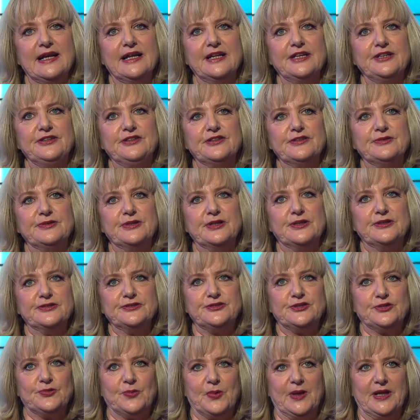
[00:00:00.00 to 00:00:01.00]
going to do it on
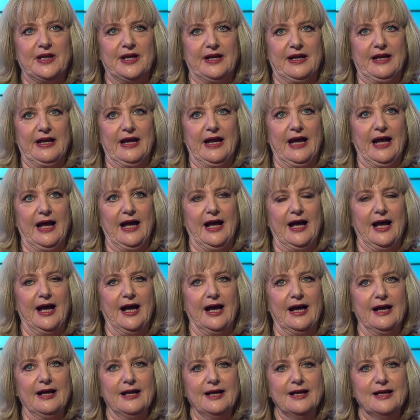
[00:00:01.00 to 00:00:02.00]
Twitter.
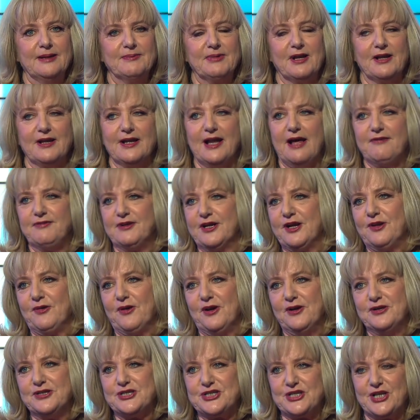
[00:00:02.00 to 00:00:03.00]
Uh, but I love a
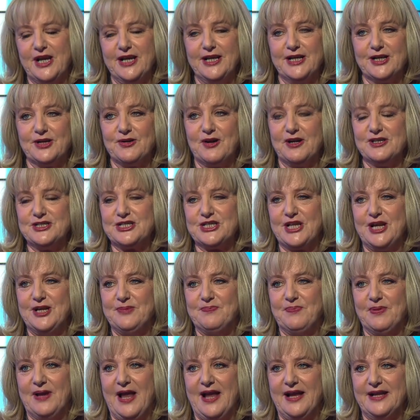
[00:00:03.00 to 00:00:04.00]
crochet, a crochet
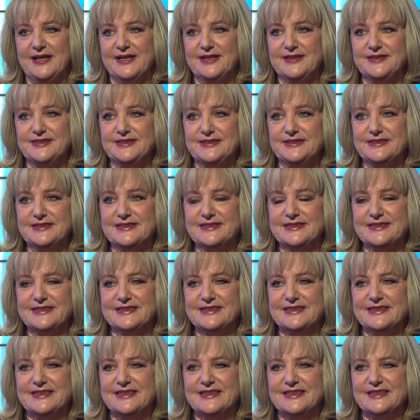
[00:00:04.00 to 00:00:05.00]
blanket. Oh,
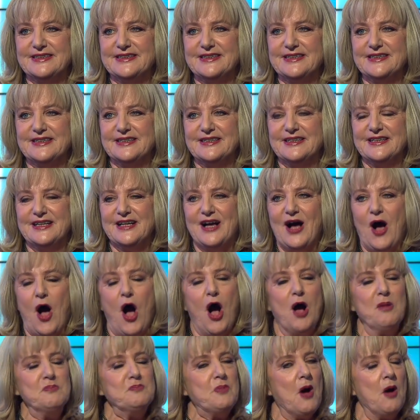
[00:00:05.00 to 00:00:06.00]
you have to bring one in.
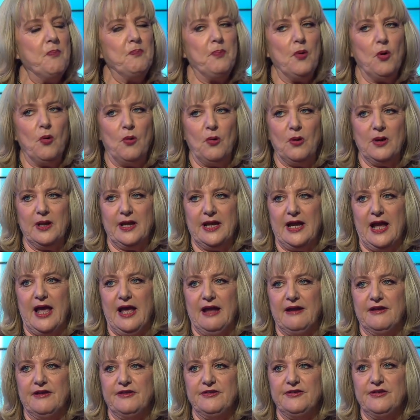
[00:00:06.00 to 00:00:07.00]
I'm appalling
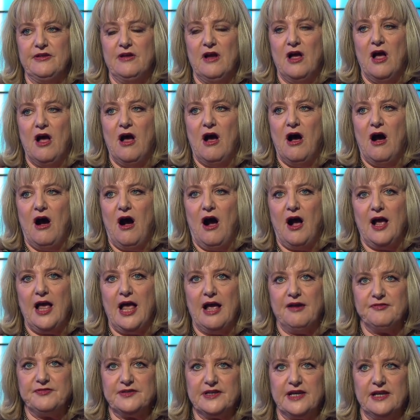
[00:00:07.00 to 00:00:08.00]
at it. I
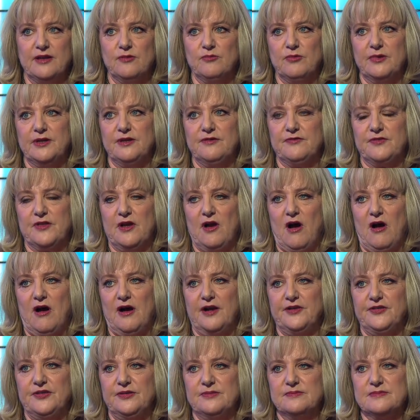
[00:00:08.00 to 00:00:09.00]
have to get rid of the
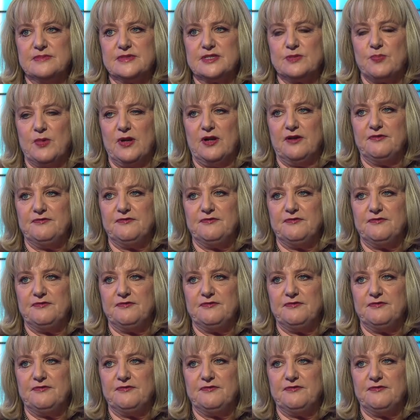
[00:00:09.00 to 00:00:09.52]
items when I